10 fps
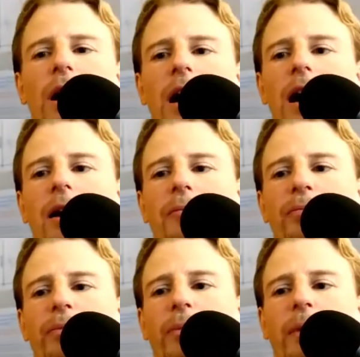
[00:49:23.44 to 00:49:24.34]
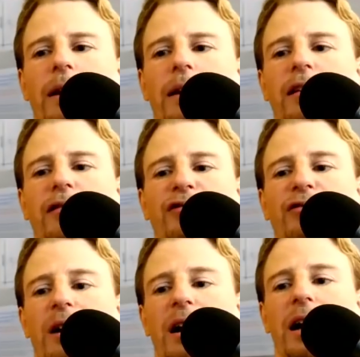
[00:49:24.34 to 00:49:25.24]
Um,
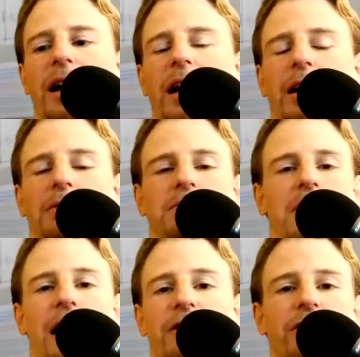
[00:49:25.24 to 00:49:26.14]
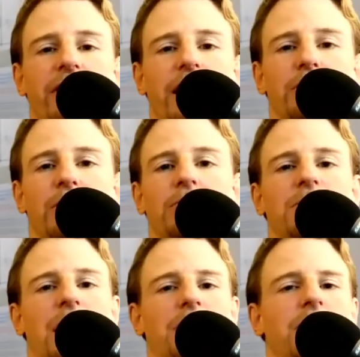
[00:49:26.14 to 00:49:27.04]
if I have it available,
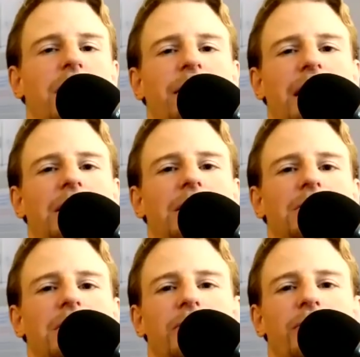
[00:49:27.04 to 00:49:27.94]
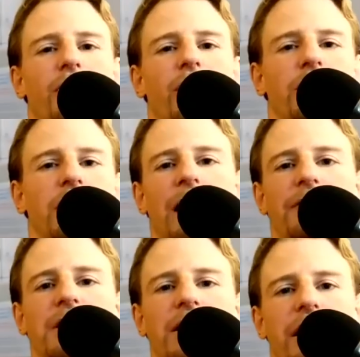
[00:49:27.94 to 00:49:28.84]
um, I think uh, for the
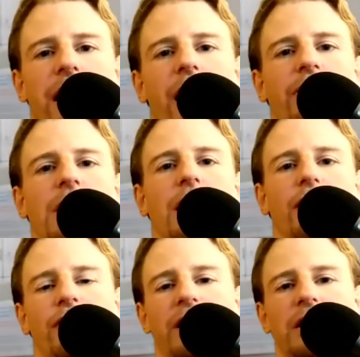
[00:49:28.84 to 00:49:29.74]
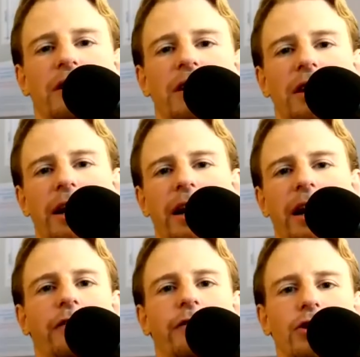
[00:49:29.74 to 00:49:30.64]
lifestyle that I have, the level of activity that I
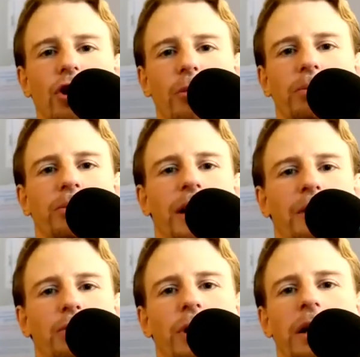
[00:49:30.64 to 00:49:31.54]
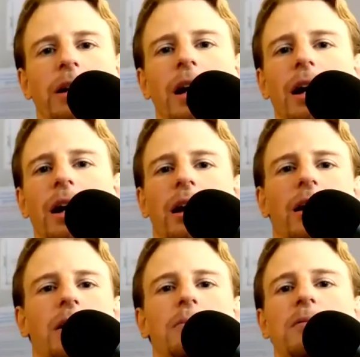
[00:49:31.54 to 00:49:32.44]
have, the job that I'm doing,
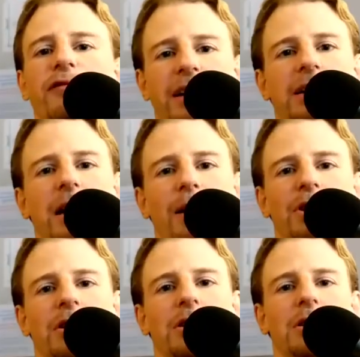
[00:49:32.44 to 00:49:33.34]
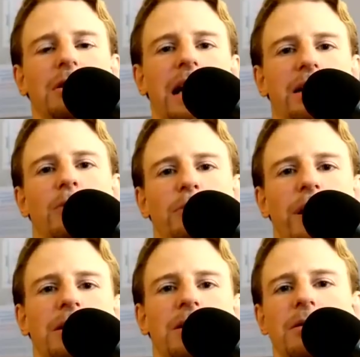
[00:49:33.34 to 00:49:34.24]
uh, fat adapted, animal
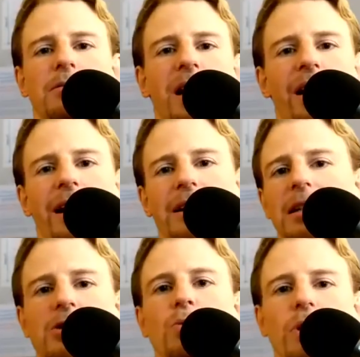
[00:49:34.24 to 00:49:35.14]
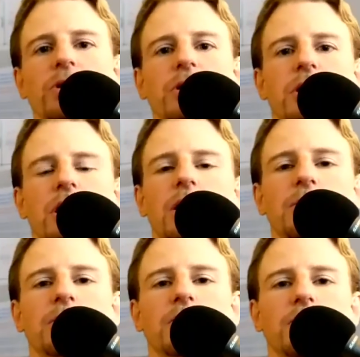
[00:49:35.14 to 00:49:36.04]
based diet is what
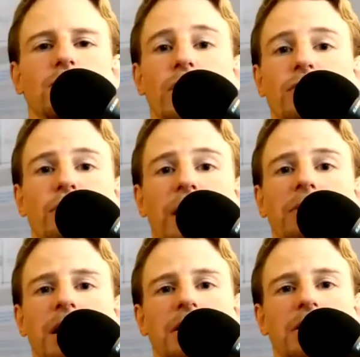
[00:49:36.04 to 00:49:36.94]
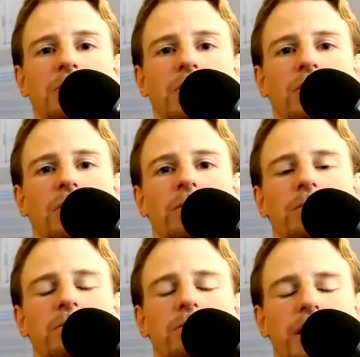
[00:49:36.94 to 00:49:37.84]
um, works for me, and it seems to
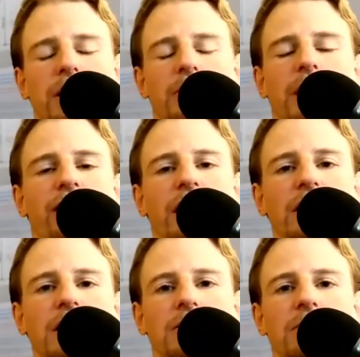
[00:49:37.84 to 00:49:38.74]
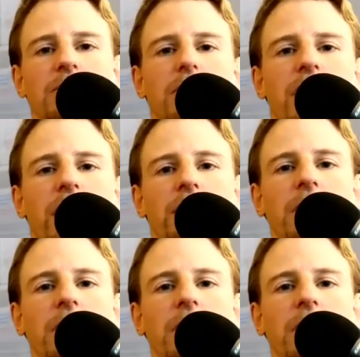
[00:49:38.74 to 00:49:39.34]
be evident in my